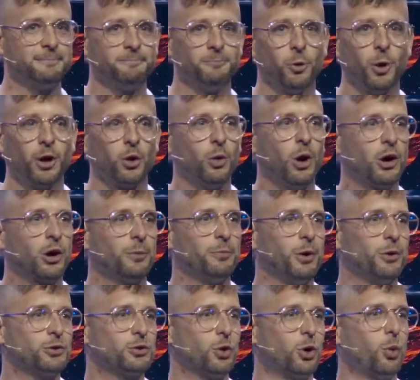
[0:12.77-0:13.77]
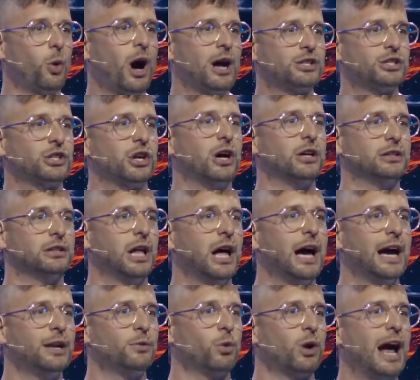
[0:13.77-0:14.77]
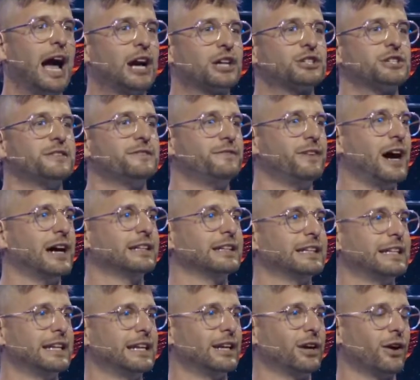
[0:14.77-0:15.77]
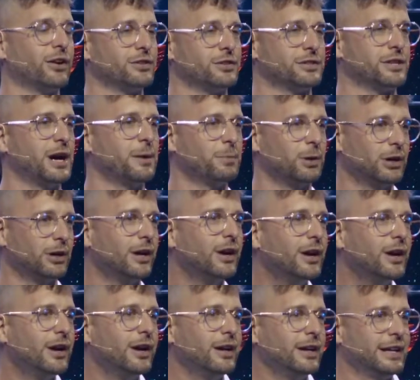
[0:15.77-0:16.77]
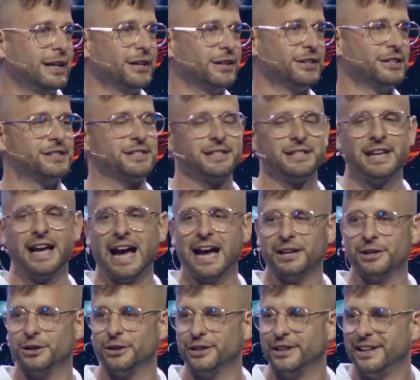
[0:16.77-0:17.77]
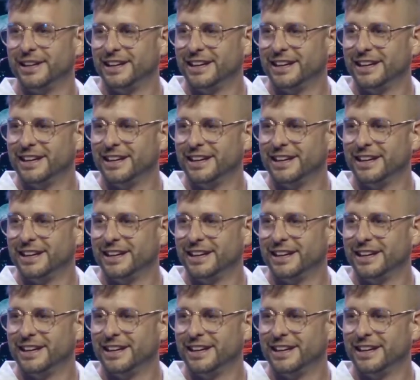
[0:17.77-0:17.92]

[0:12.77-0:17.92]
Want to welcome those who are watching online. We're actually finally getting our summer here in Seattle.